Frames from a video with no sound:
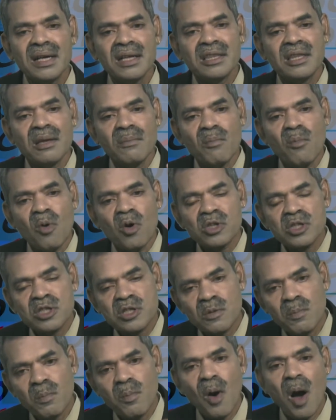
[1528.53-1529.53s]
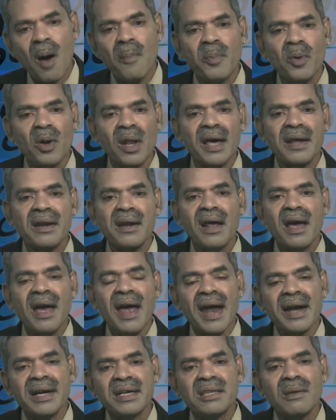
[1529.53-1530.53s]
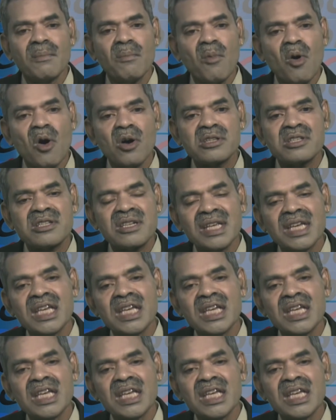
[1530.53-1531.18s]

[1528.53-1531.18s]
the most popular and the most